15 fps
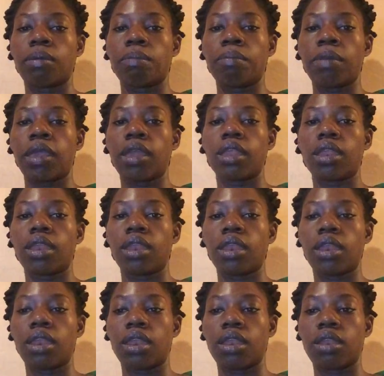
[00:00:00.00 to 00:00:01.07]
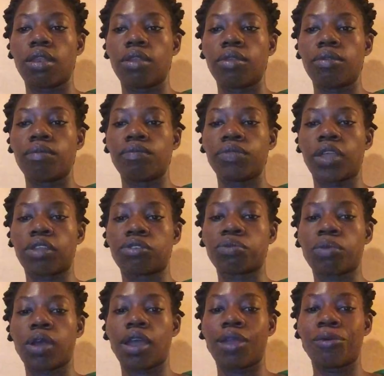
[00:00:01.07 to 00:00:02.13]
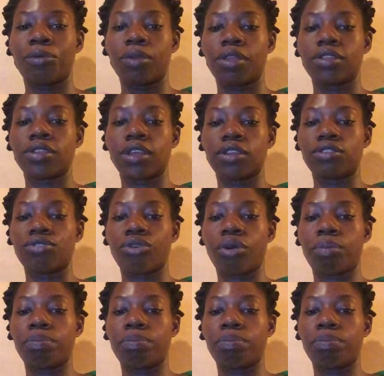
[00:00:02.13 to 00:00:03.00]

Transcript: men. That's why we tend to